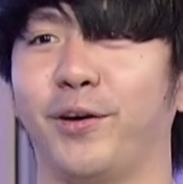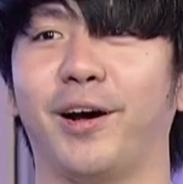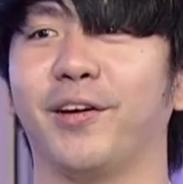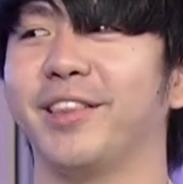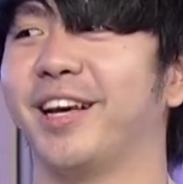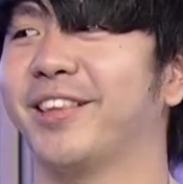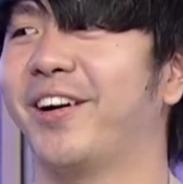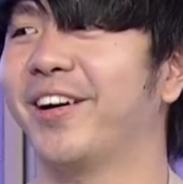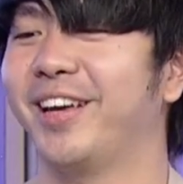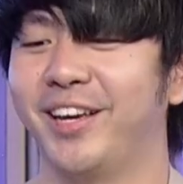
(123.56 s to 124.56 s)
you're not on
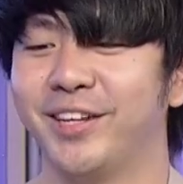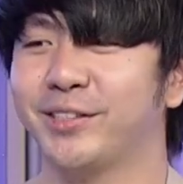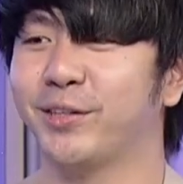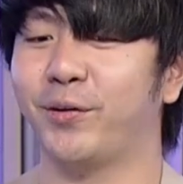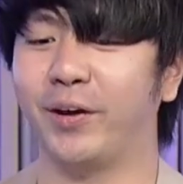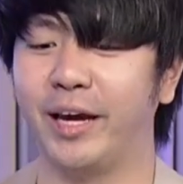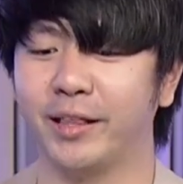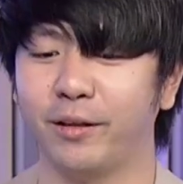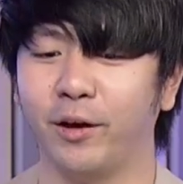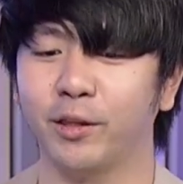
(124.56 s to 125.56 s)
TikTok. So
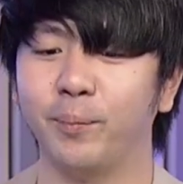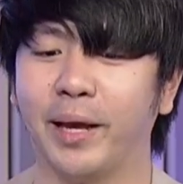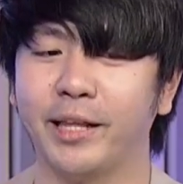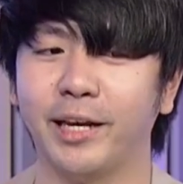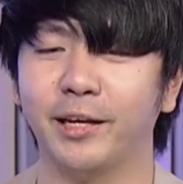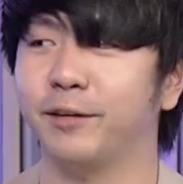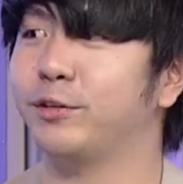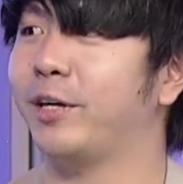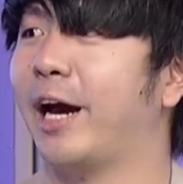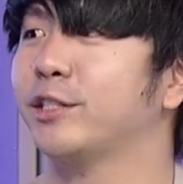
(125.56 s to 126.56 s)
it automatically gives
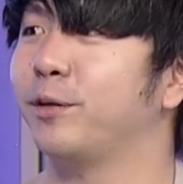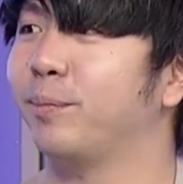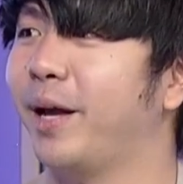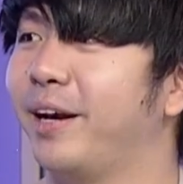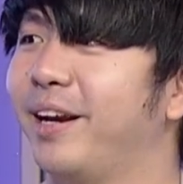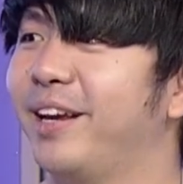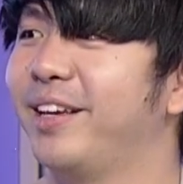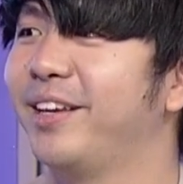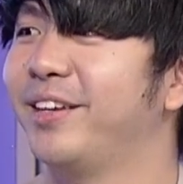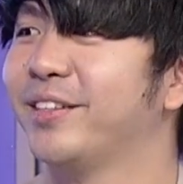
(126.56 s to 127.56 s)
you an action plan.
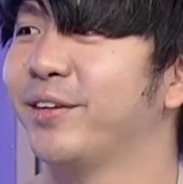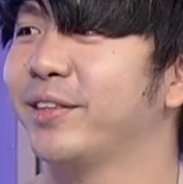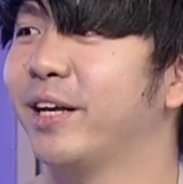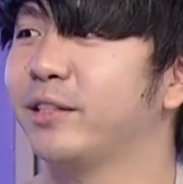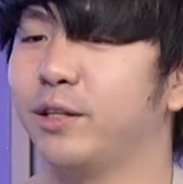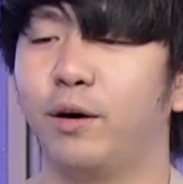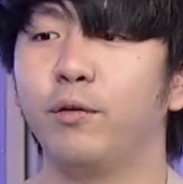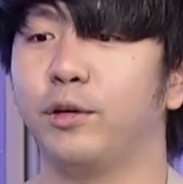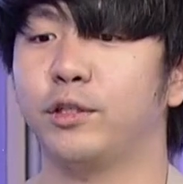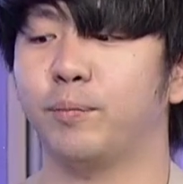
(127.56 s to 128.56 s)
So it tells you,
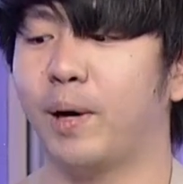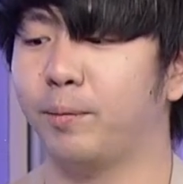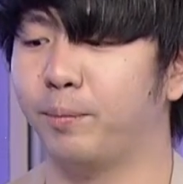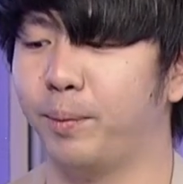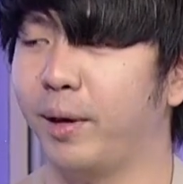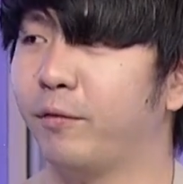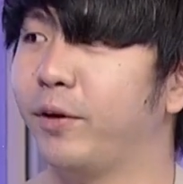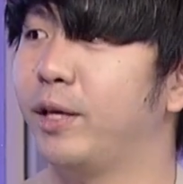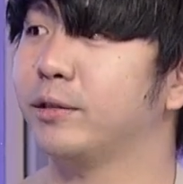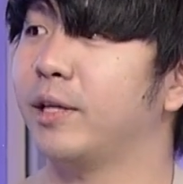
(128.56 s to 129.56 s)
oh, you should probably make
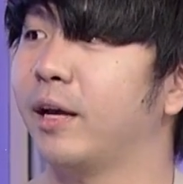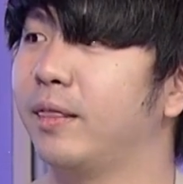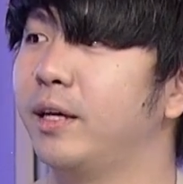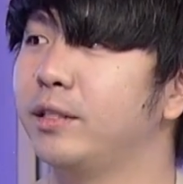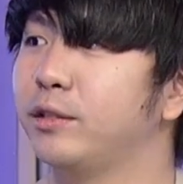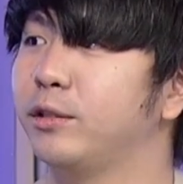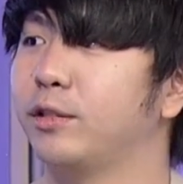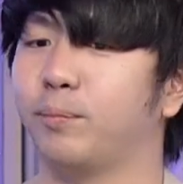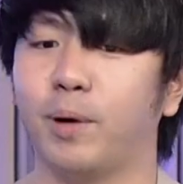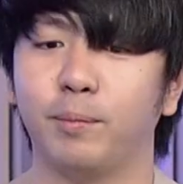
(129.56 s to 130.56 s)
videos like this, you
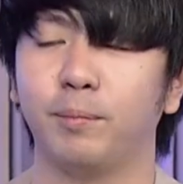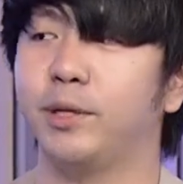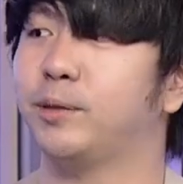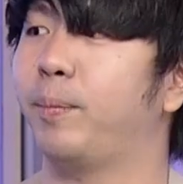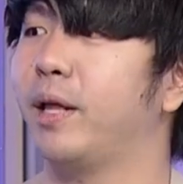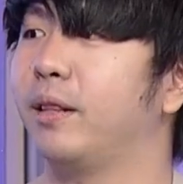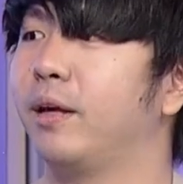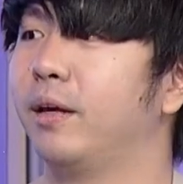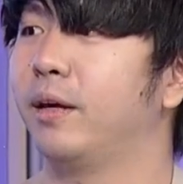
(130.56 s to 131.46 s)
should probably spend